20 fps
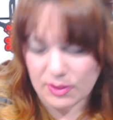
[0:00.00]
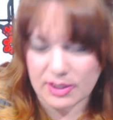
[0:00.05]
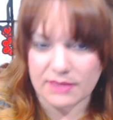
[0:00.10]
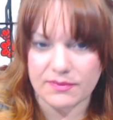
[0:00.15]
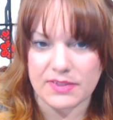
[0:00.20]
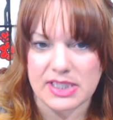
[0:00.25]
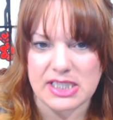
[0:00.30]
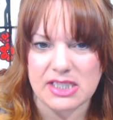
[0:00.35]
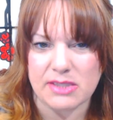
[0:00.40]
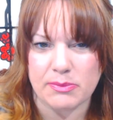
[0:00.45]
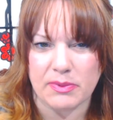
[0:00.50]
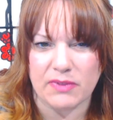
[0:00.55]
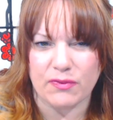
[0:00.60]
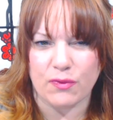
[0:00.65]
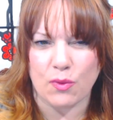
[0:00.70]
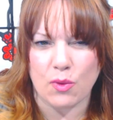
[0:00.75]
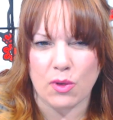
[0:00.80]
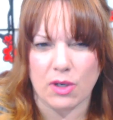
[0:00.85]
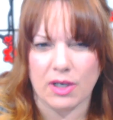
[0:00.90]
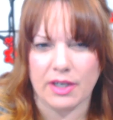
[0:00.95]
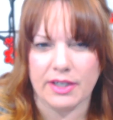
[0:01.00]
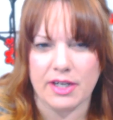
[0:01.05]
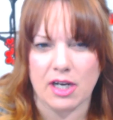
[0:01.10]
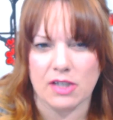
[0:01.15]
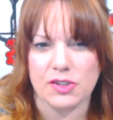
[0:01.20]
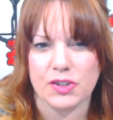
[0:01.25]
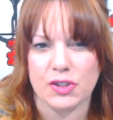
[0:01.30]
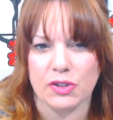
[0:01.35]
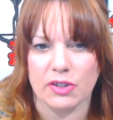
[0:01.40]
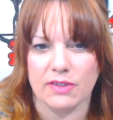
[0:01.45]
have one of these
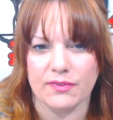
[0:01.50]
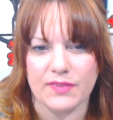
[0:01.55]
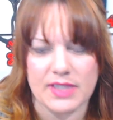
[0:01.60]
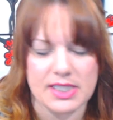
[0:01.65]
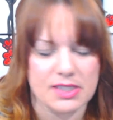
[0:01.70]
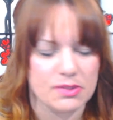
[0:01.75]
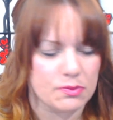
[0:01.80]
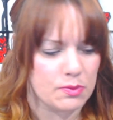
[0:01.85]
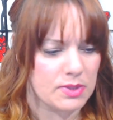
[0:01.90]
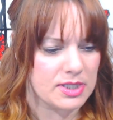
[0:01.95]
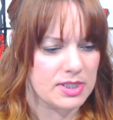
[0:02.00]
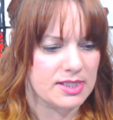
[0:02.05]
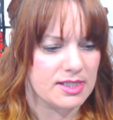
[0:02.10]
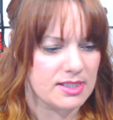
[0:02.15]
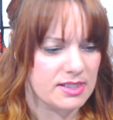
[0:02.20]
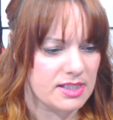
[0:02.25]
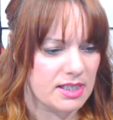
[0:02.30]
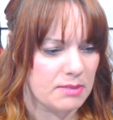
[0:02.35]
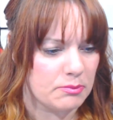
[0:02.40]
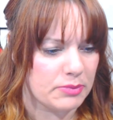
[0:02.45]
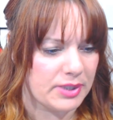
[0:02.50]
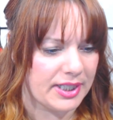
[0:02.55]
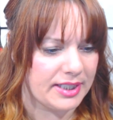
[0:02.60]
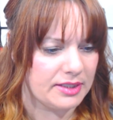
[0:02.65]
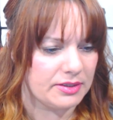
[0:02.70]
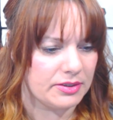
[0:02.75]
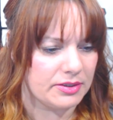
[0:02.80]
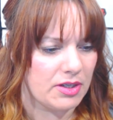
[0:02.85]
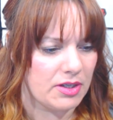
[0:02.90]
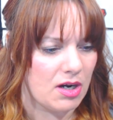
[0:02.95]
before, not sure if this was the same
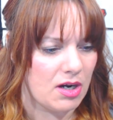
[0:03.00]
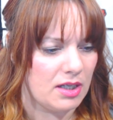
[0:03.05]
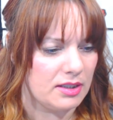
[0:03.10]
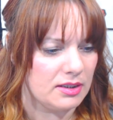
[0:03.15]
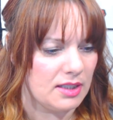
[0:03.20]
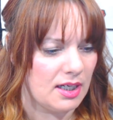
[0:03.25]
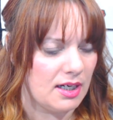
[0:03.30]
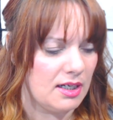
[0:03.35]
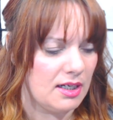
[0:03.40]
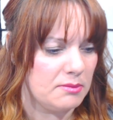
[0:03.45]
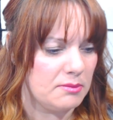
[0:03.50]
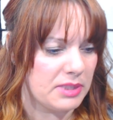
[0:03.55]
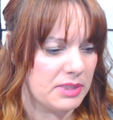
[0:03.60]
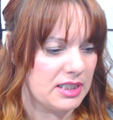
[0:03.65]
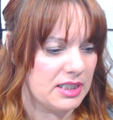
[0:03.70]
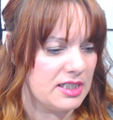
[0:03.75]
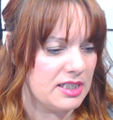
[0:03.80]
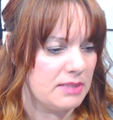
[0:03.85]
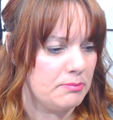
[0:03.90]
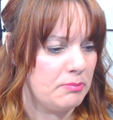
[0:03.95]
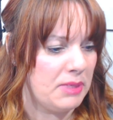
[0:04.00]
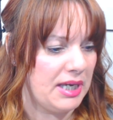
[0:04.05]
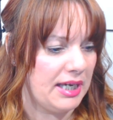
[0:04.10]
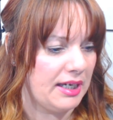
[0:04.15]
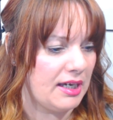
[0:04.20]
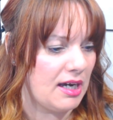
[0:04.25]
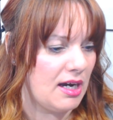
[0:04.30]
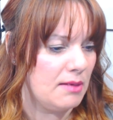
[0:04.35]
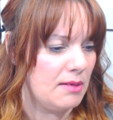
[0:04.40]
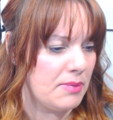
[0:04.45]
brand or not, but I did
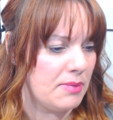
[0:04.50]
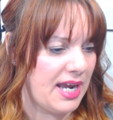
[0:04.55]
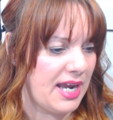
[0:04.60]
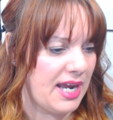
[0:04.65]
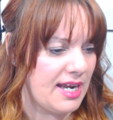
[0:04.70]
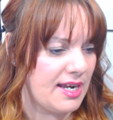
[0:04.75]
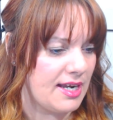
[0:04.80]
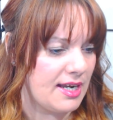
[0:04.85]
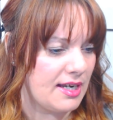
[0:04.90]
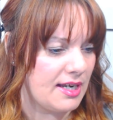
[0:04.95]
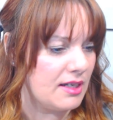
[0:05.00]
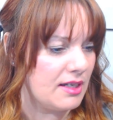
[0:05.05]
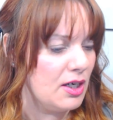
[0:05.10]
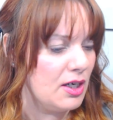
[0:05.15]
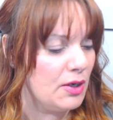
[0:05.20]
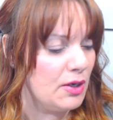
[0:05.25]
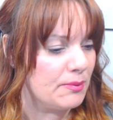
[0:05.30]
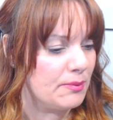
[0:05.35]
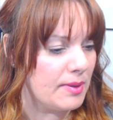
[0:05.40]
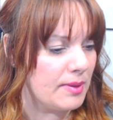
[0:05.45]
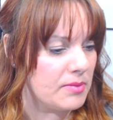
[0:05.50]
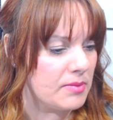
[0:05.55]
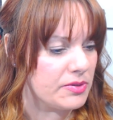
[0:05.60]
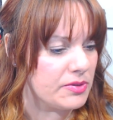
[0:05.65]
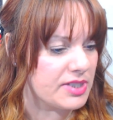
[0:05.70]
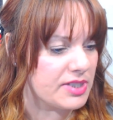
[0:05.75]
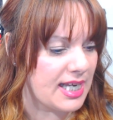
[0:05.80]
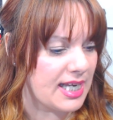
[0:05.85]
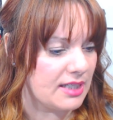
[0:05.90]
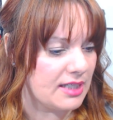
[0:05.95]
pick up a
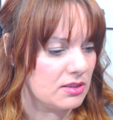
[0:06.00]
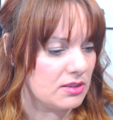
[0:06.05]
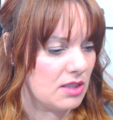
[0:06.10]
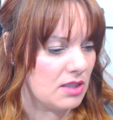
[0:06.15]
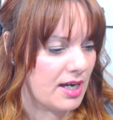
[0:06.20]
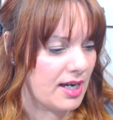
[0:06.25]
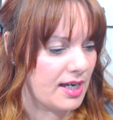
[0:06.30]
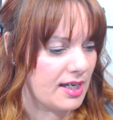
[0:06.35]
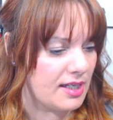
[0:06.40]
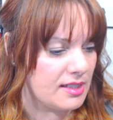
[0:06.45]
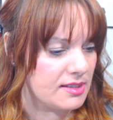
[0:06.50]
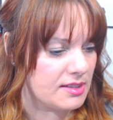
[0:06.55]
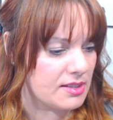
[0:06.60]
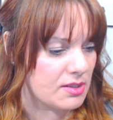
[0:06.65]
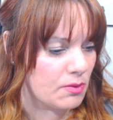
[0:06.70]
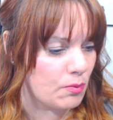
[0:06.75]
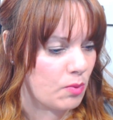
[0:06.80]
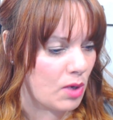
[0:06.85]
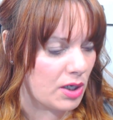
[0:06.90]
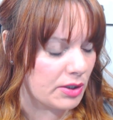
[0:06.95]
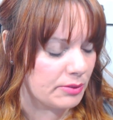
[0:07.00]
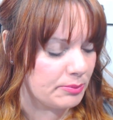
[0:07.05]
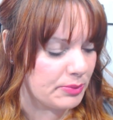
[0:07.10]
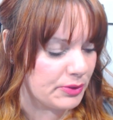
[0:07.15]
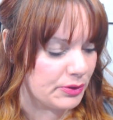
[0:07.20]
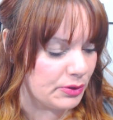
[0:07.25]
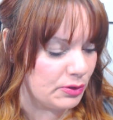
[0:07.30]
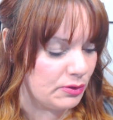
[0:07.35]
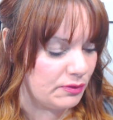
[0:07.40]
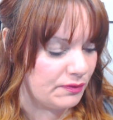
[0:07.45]
Rimmel Scandaleyes
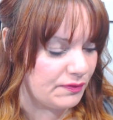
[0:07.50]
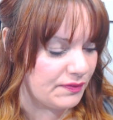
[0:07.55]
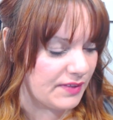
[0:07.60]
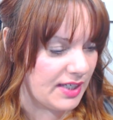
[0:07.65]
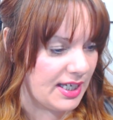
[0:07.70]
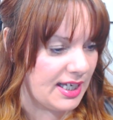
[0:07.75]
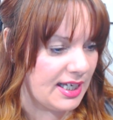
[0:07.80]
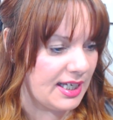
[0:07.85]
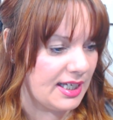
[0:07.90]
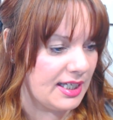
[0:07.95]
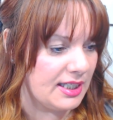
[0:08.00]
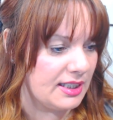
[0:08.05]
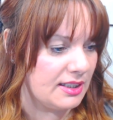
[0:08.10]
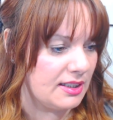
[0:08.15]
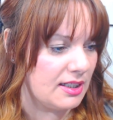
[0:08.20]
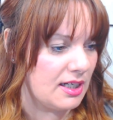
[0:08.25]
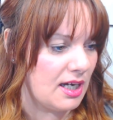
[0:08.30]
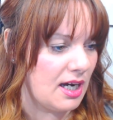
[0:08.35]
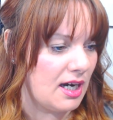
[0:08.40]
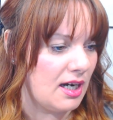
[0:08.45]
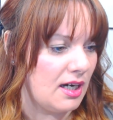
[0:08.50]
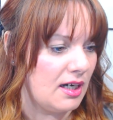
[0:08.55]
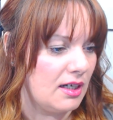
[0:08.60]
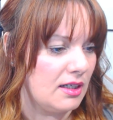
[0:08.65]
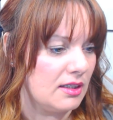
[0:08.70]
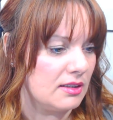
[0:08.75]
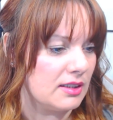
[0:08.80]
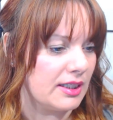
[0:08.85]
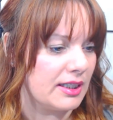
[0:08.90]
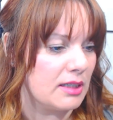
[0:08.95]
waterproof in
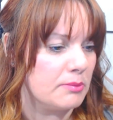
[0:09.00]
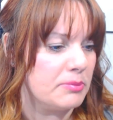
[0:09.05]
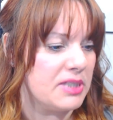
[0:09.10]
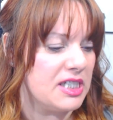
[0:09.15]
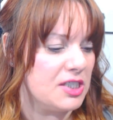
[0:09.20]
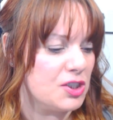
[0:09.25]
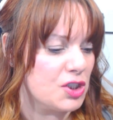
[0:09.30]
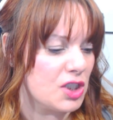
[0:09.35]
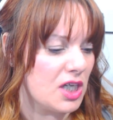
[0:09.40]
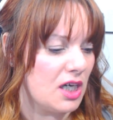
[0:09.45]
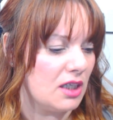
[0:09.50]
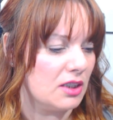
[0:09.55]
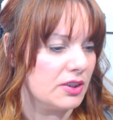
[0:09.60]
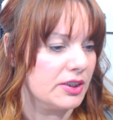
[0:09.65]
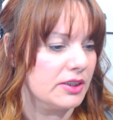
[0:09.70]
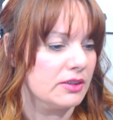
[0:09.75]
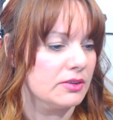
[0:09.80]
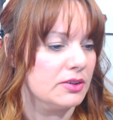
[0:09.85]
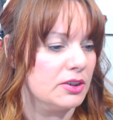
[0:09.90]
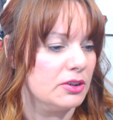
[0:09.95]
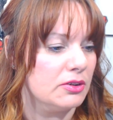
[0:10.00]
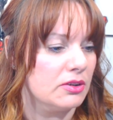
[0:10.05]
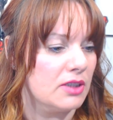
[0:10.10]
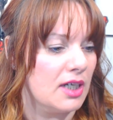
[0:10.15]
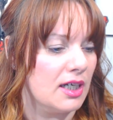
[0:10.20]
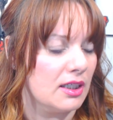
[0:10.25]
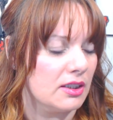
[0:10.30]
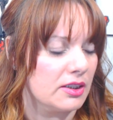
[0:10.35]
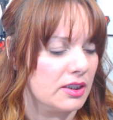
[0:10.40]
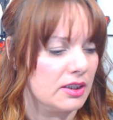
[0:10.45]
like a peach color,
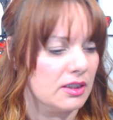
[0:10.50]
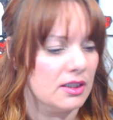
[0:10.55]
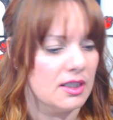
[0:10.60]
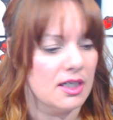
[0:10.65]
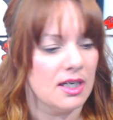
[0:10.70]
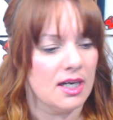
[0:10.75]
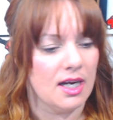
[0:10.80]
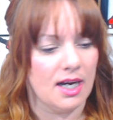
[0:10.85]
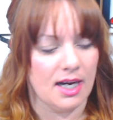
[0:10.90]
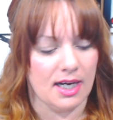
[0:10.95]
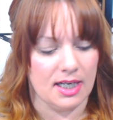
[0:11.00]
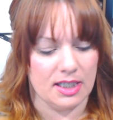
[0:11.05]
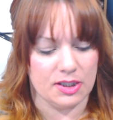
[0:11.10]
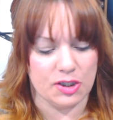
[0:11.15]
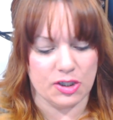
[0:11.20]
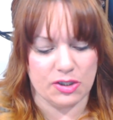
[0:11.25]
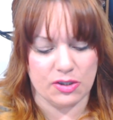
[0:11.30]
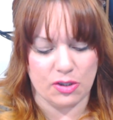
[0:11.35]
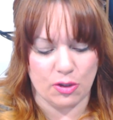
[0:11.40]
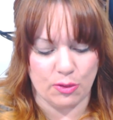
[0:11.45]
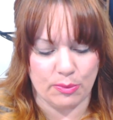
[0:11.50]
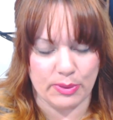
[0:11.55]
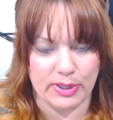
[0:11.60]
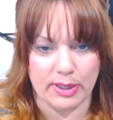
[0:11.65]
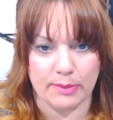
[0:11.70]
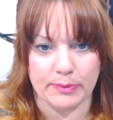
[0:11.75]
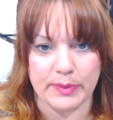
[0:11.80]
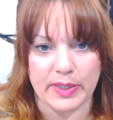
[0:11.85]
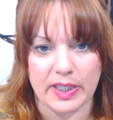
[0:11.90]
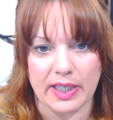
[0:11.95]
nude color, just to
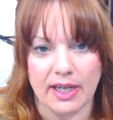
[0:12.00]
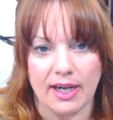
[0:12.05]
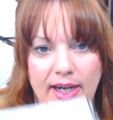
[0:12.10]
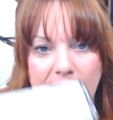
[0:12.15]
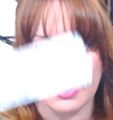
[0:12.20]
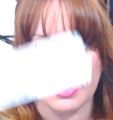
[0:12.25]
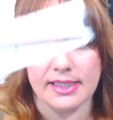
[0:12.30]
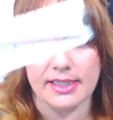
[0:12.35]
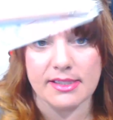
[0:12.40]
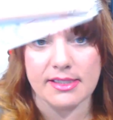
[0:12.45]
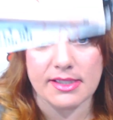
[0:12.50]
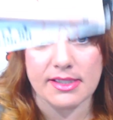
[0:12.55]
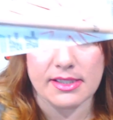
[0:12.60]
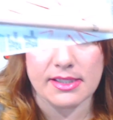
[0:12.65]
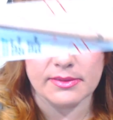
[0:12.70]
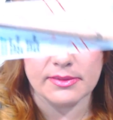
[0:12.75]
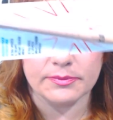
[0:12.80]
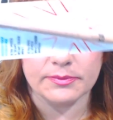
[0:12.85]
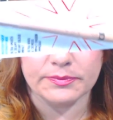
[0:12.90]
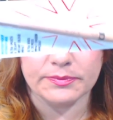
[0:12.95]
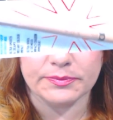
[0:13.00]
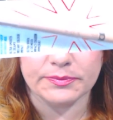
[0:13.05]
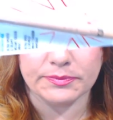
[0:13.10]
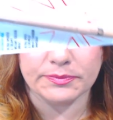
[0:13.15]
open up the eyes.